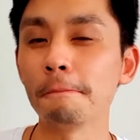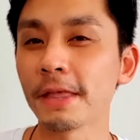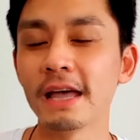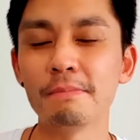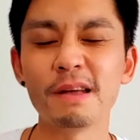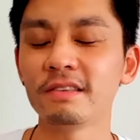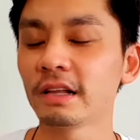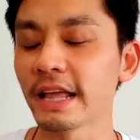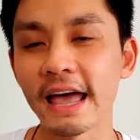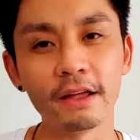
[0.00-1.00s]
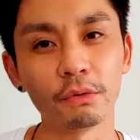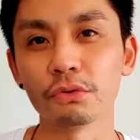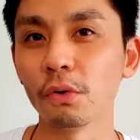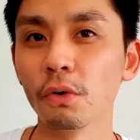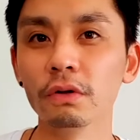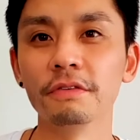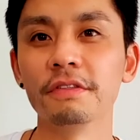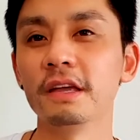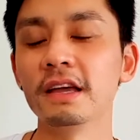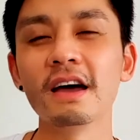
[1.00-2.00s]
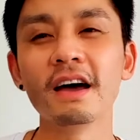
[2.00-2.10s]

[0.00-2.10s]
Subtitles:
and basically handles all of the